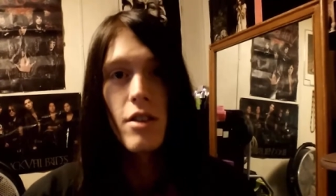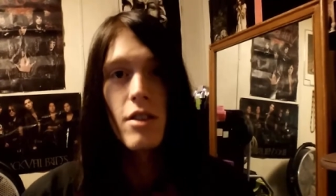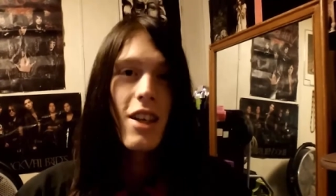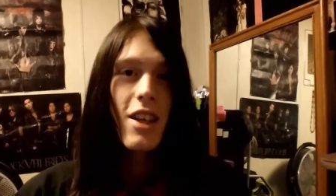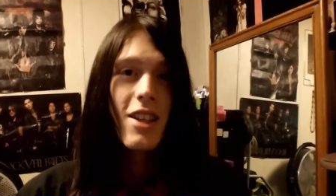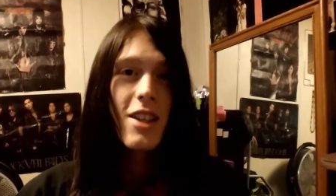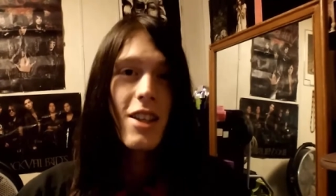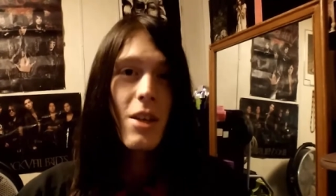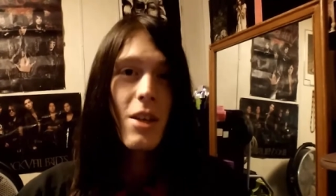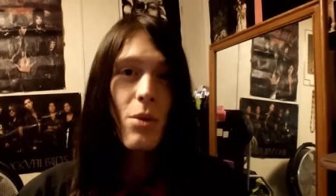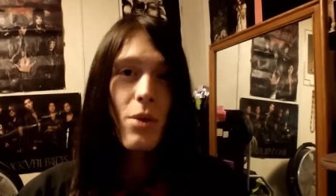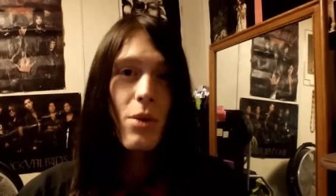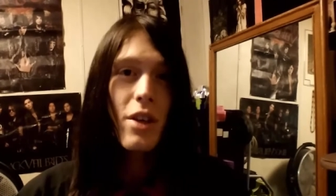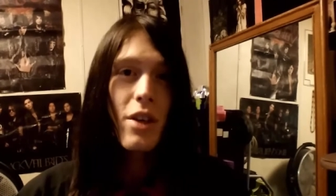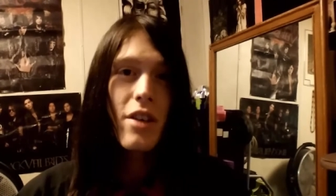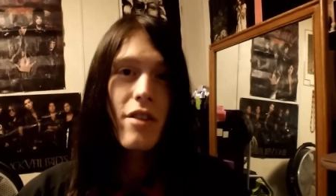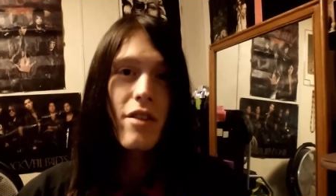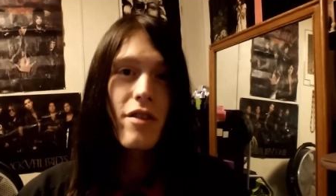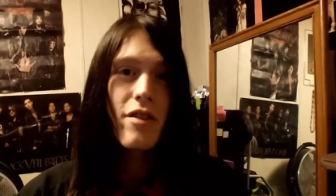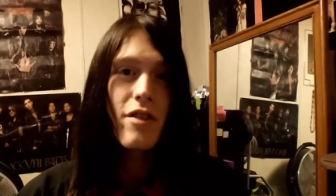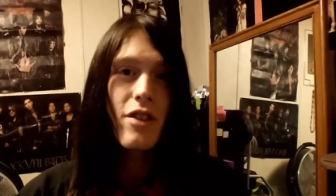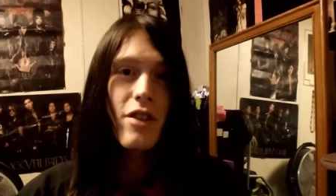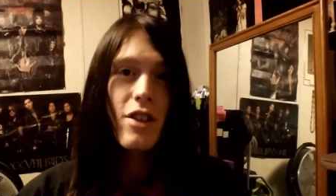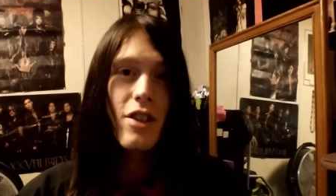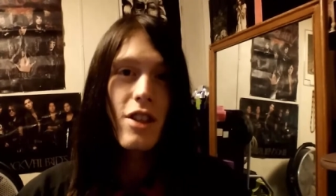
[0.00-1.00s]
And then
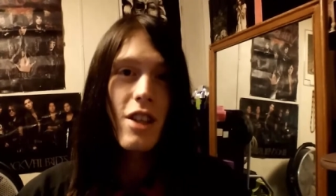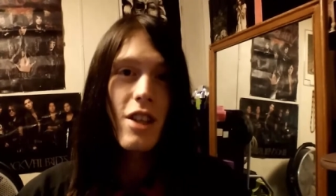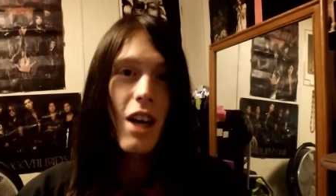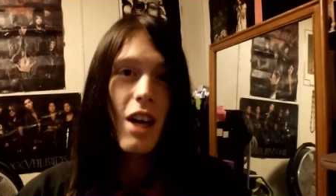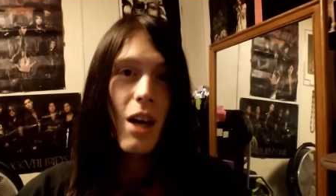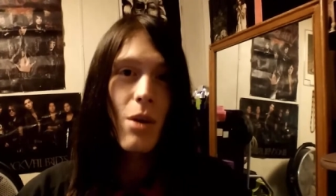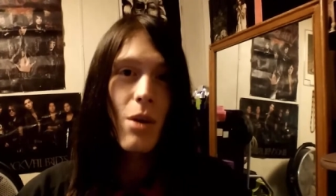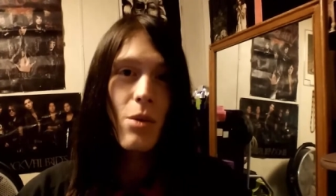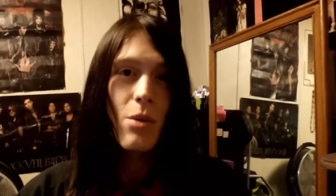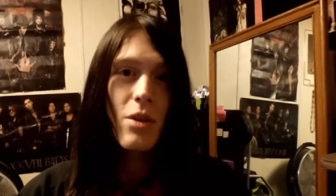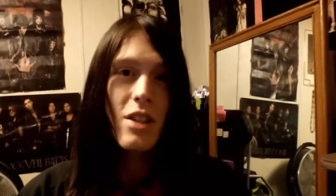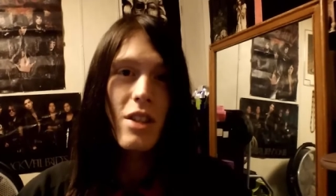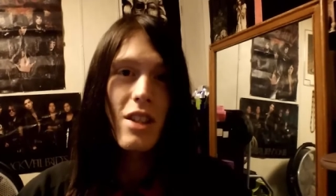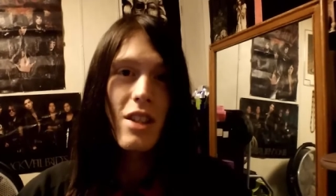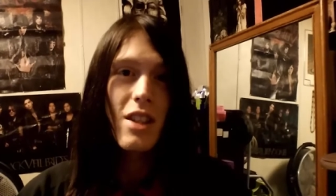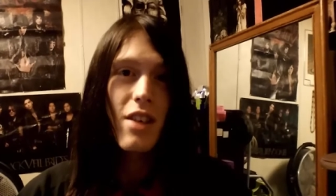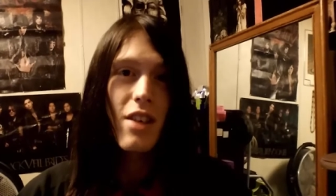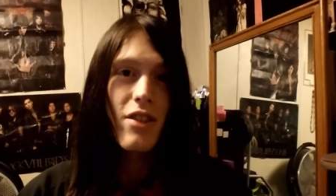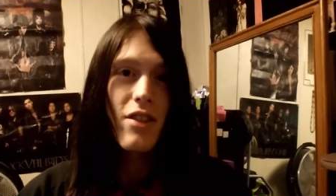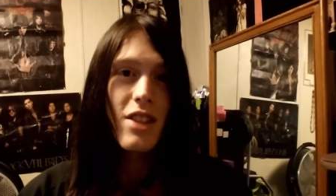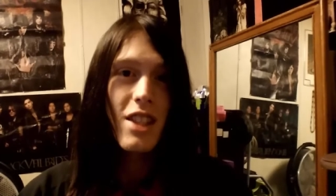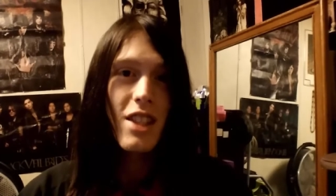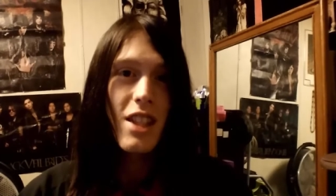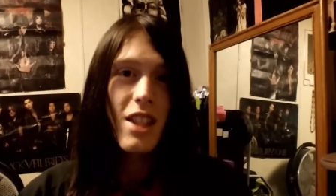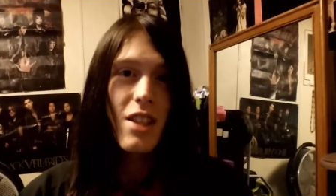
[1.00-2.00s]
whenever I was
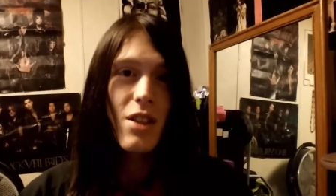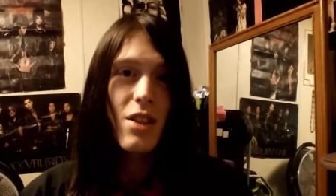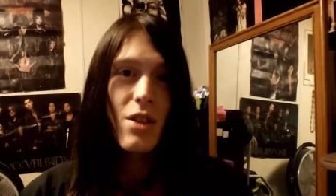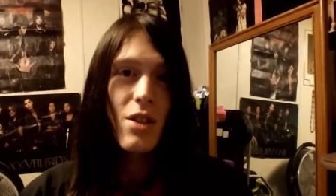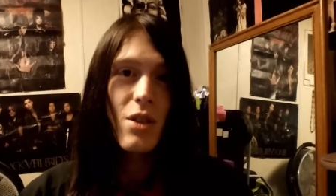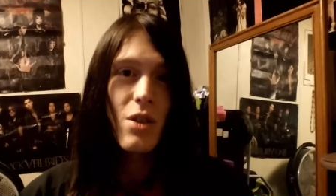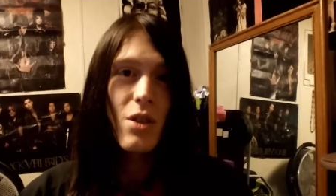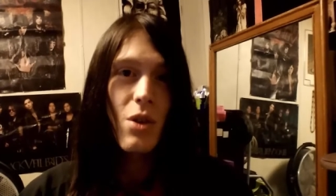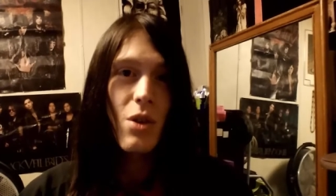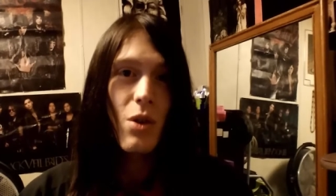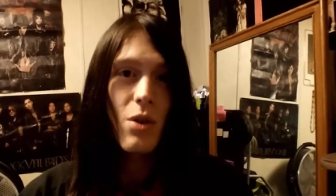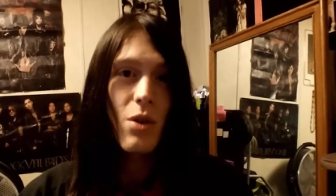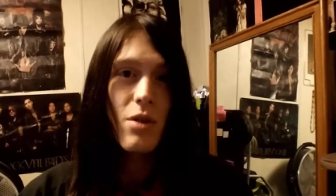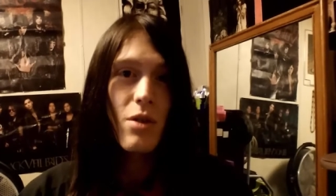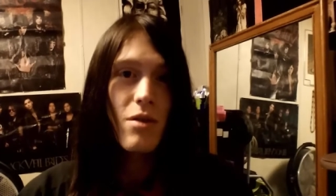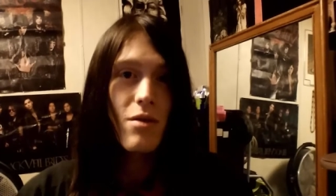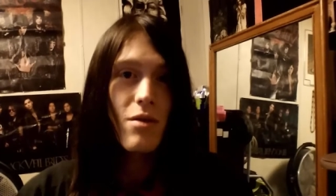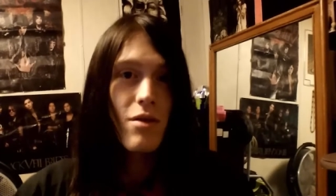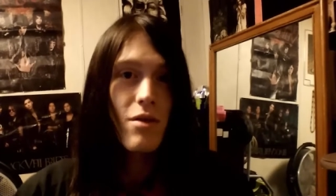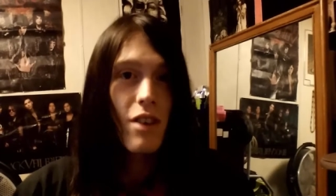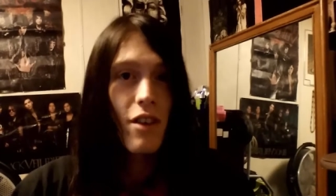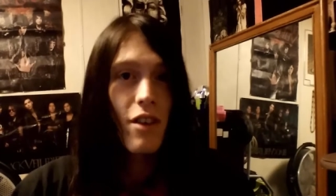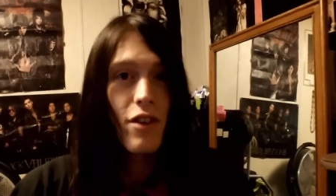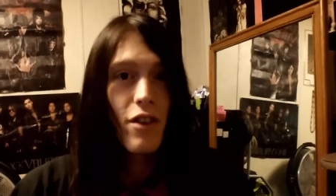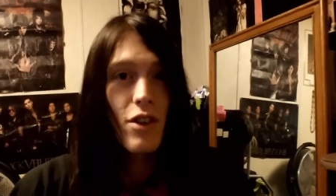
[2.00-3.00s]
17 years old,
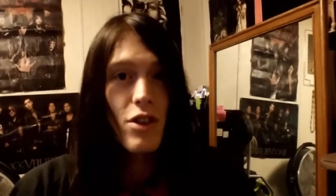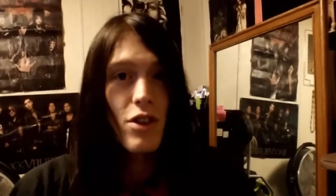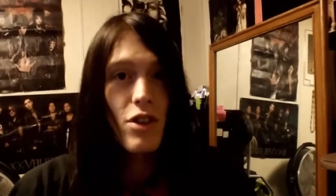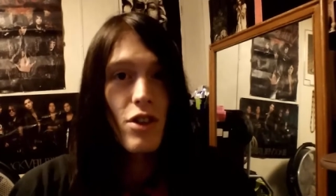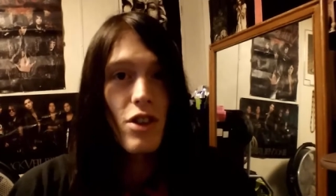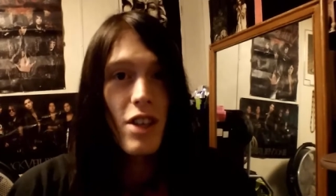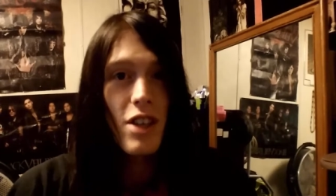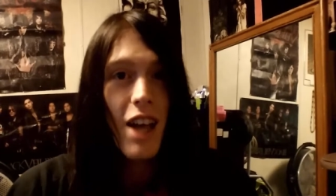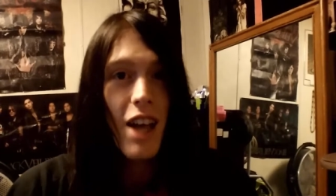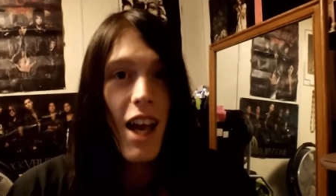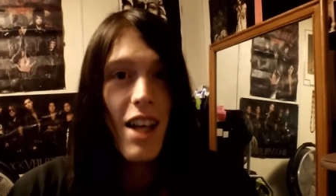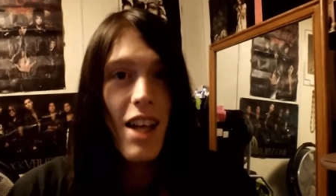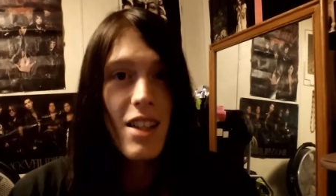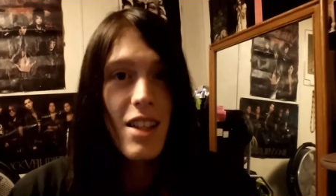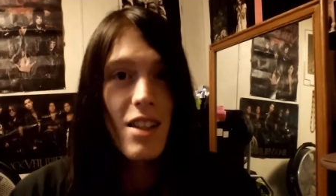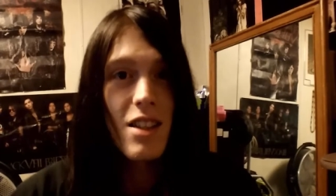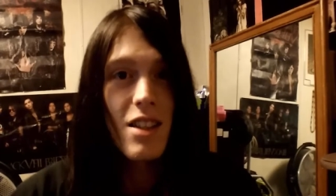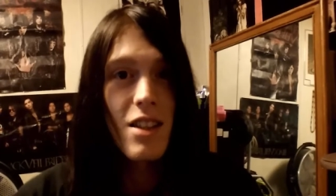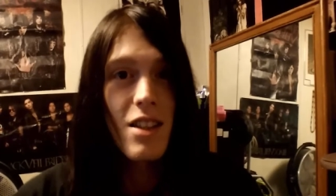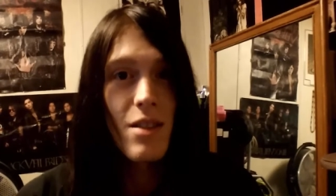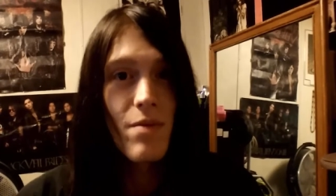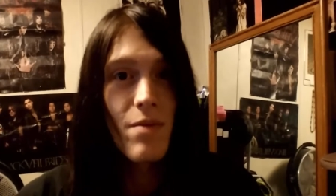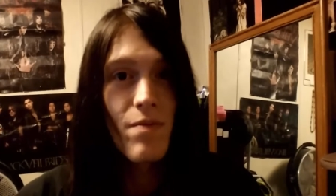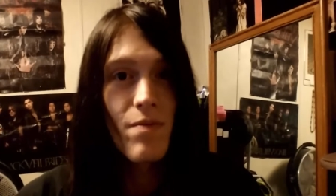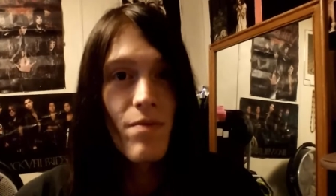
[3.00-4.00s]
I first took
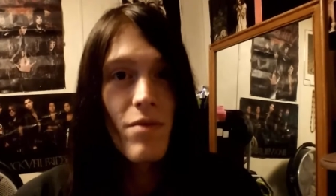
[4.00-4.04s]
acid.